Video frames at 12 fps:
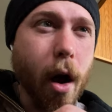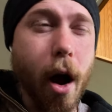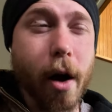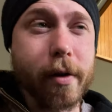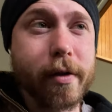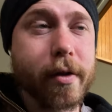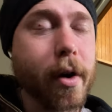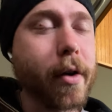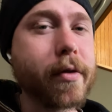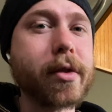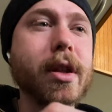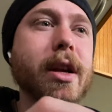off
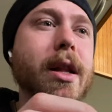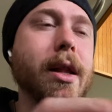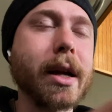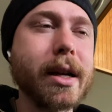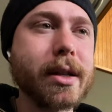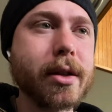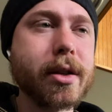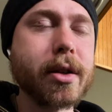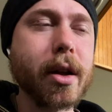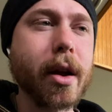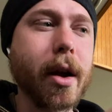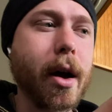of the lens,
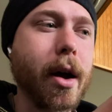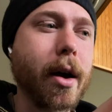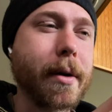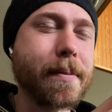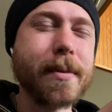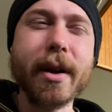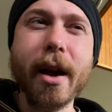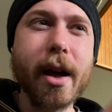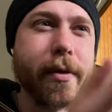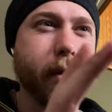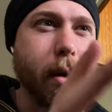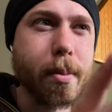a can
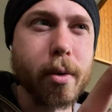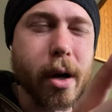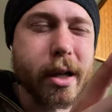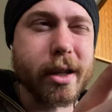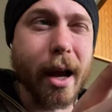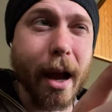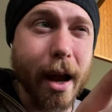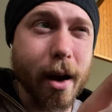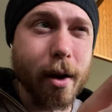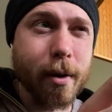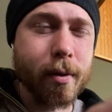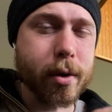of compressed
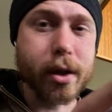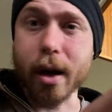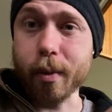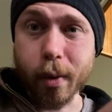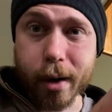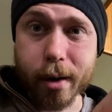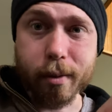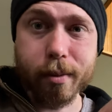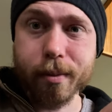air, which I wouldn't